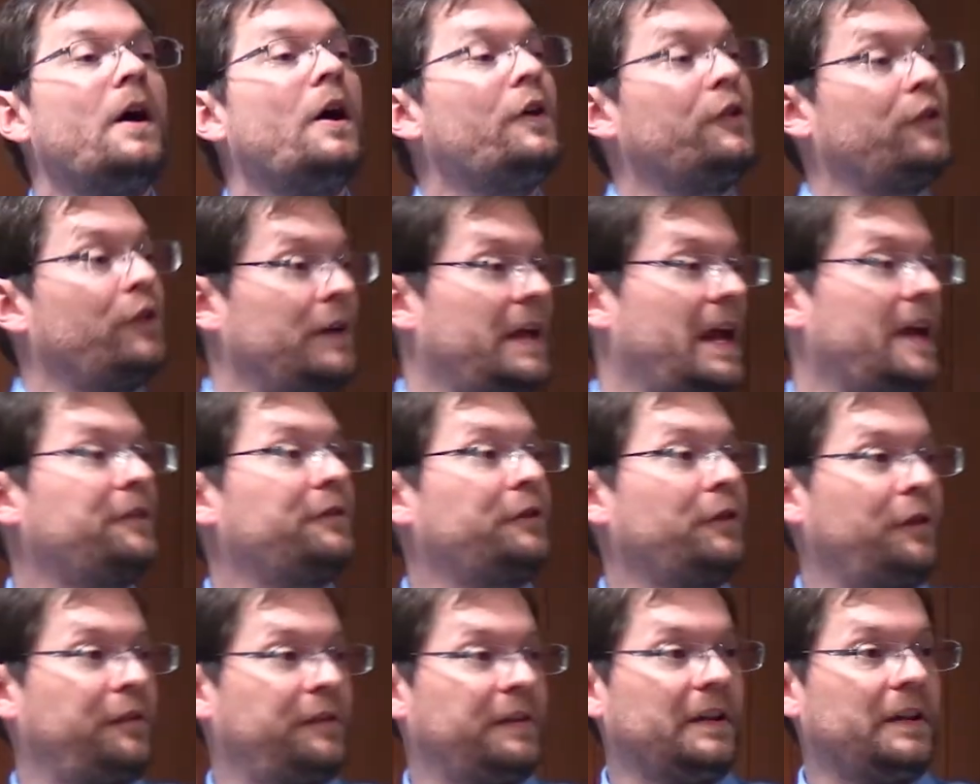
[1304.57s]
So yes,
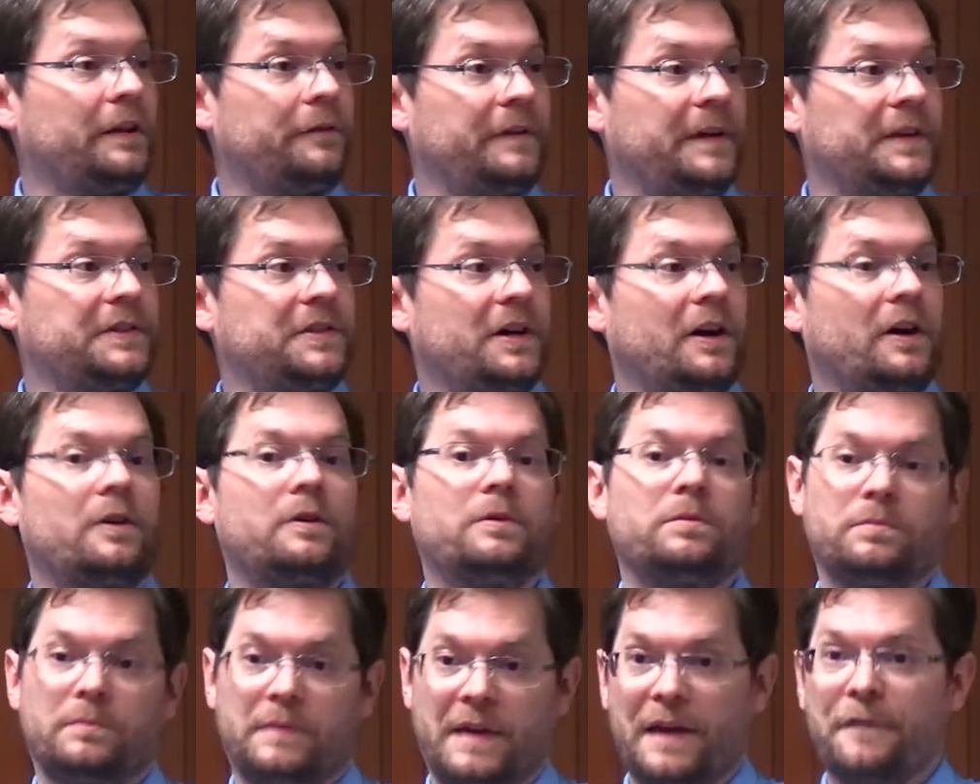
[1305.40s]
there's still a
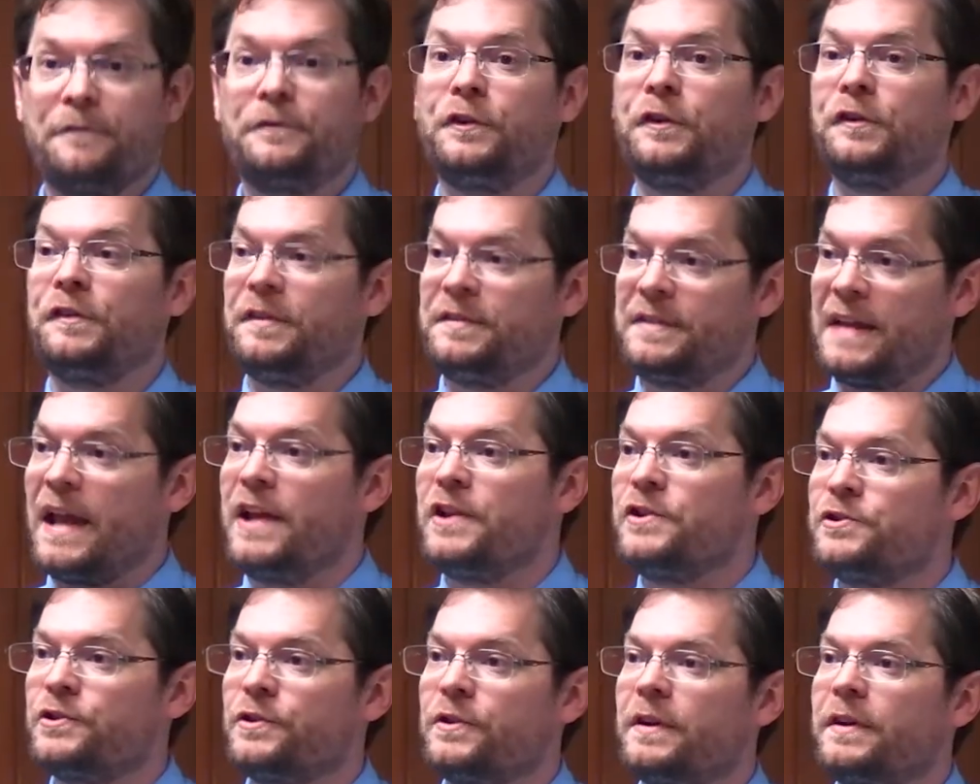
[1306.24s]
veto. If there's a
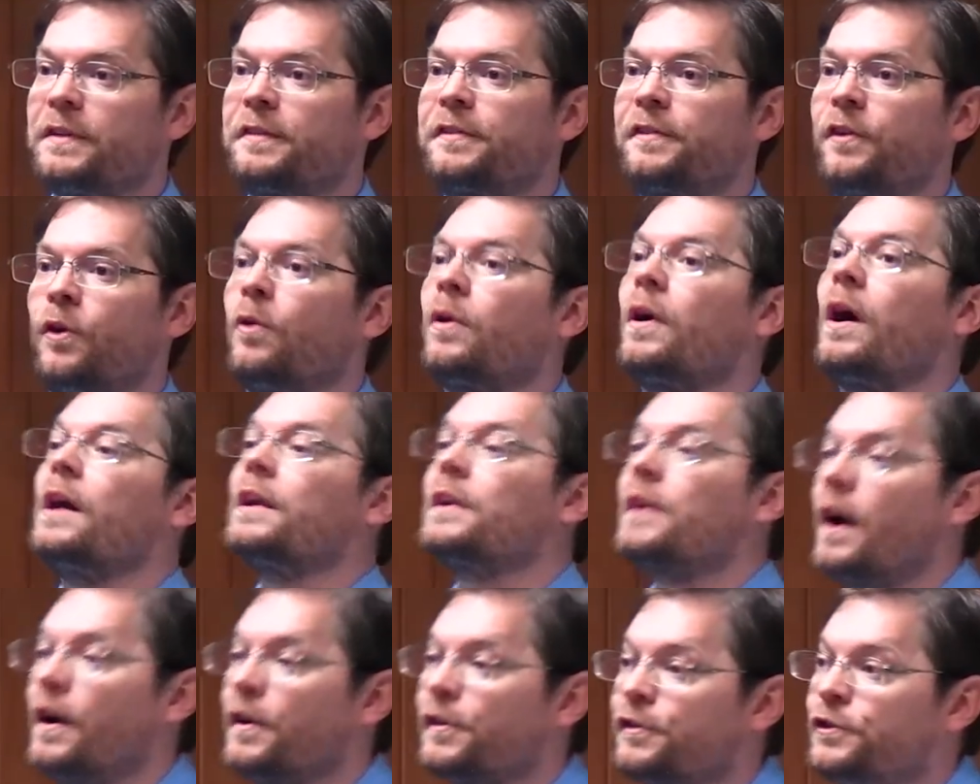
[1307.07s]
dangerous or
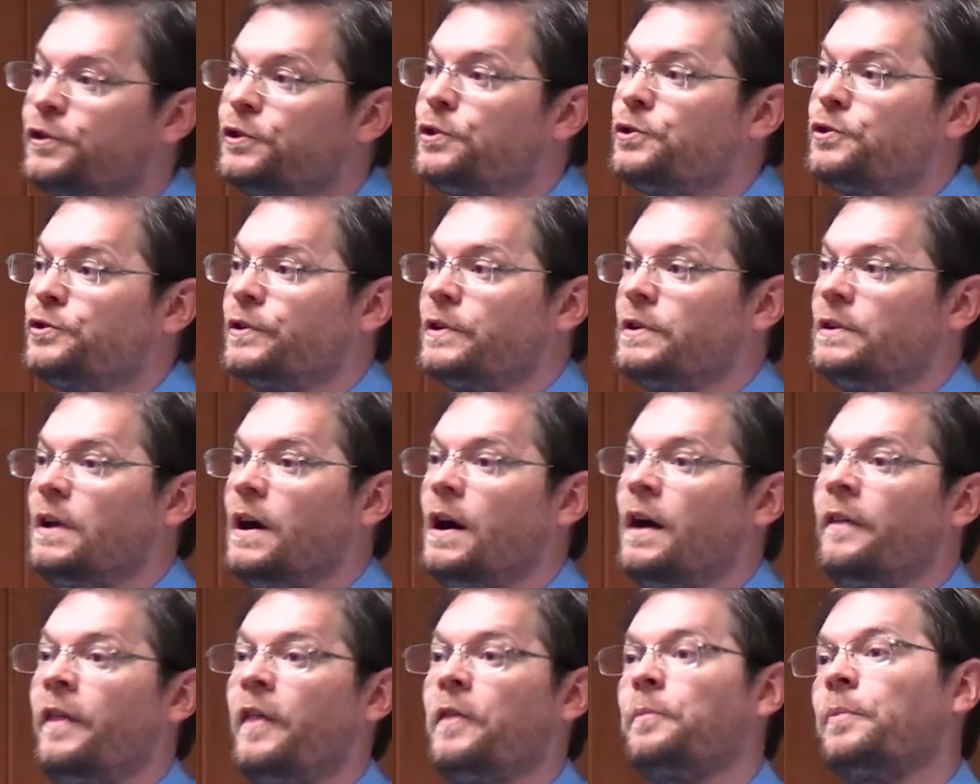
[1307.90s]
unconstitutional
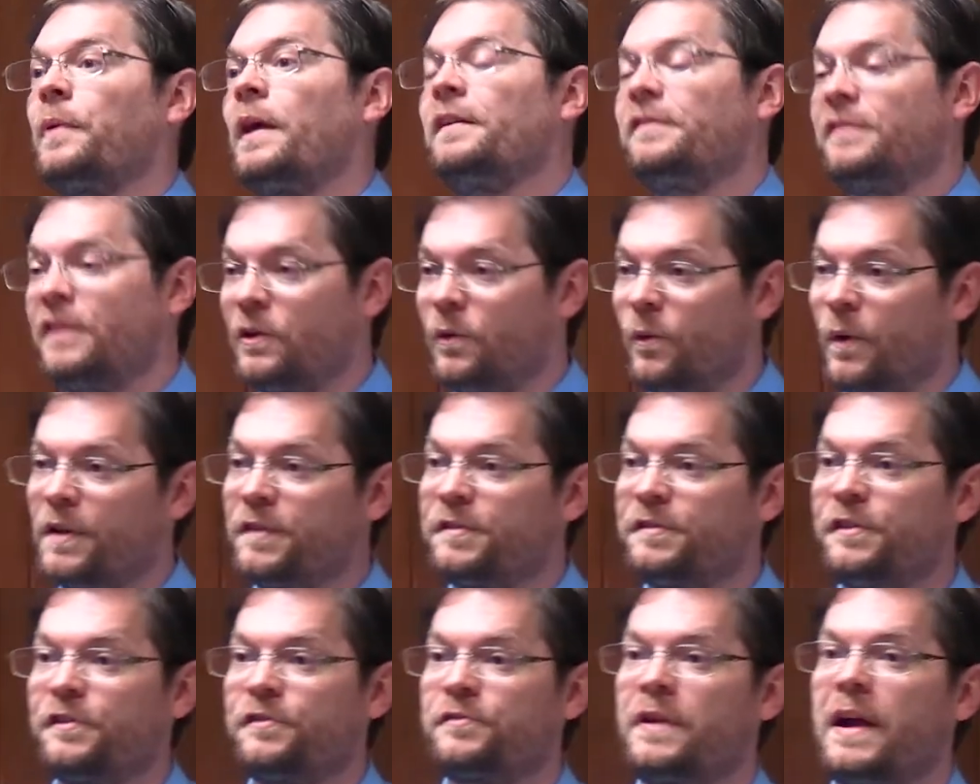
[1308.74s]
law that the president wants
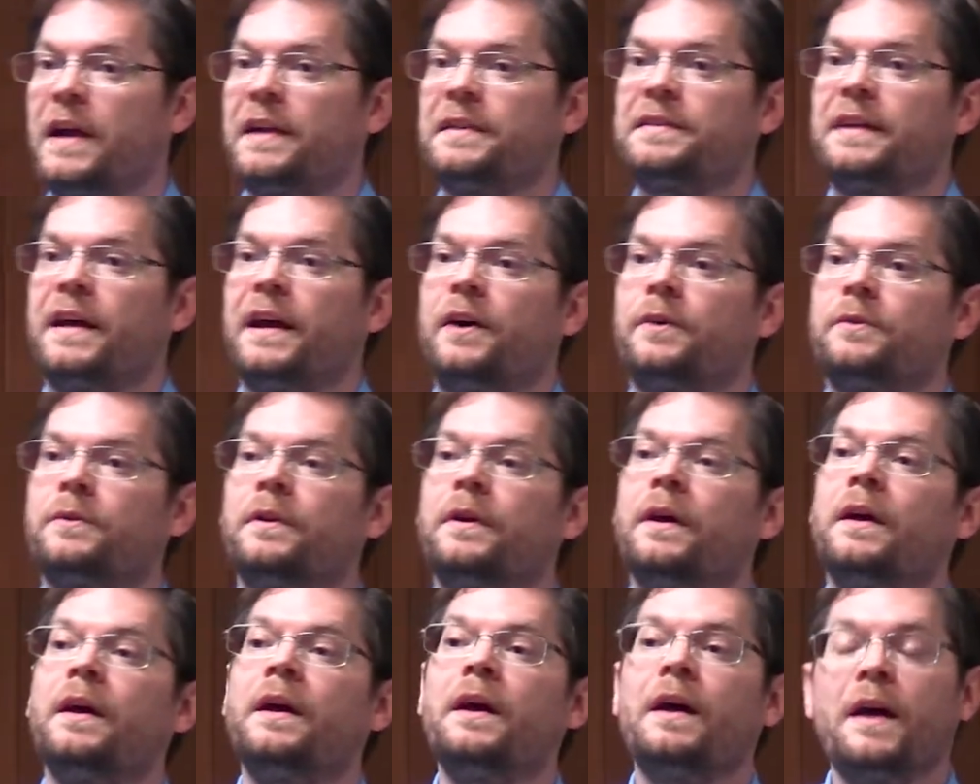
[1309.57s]
to strike down,
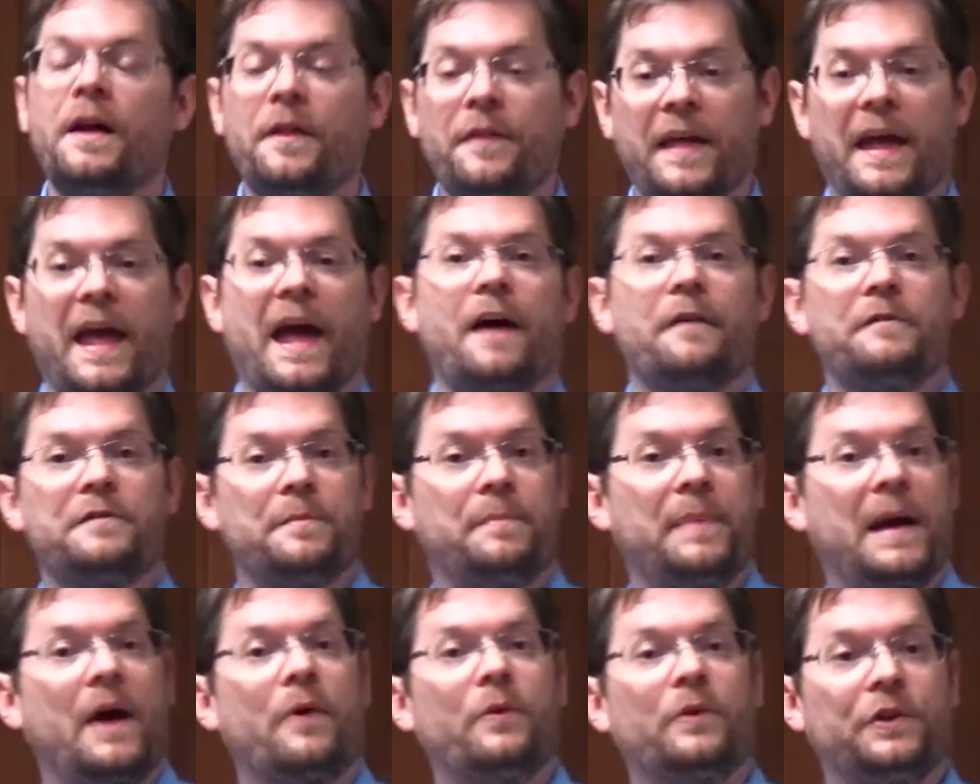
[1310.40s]
they have the
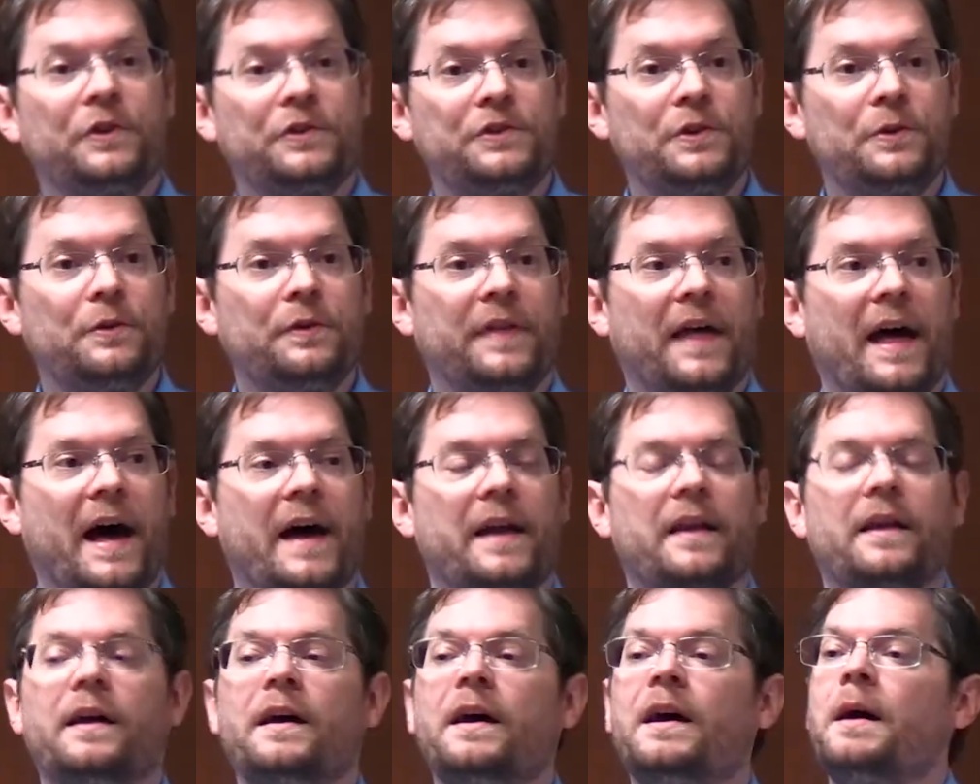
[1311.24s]
power to do
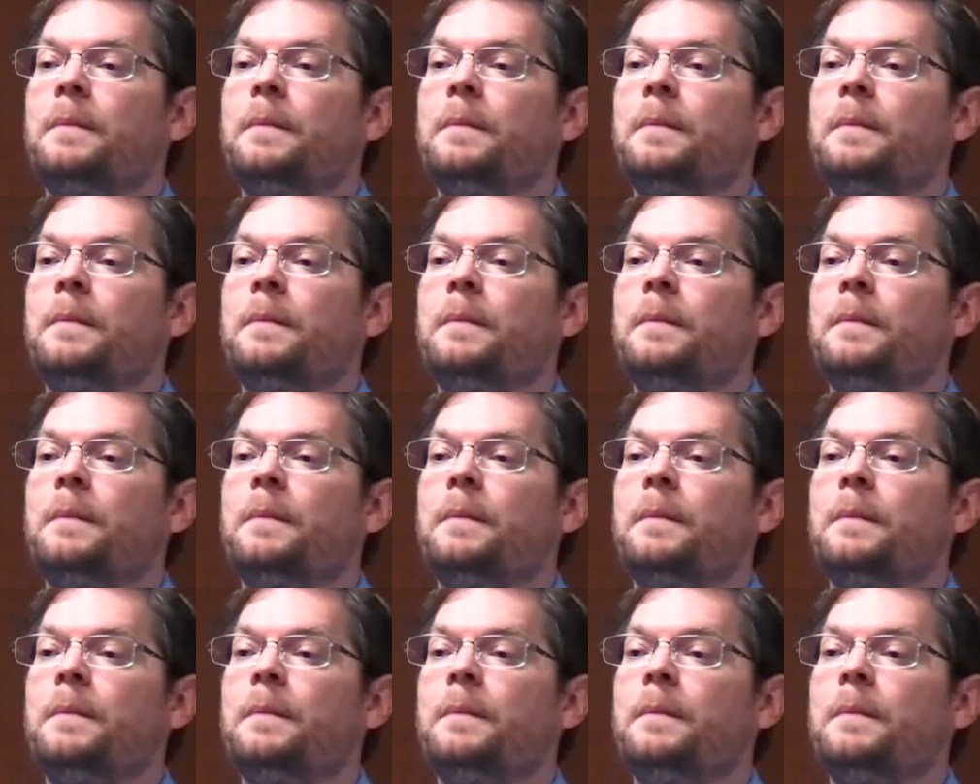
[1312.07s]
that.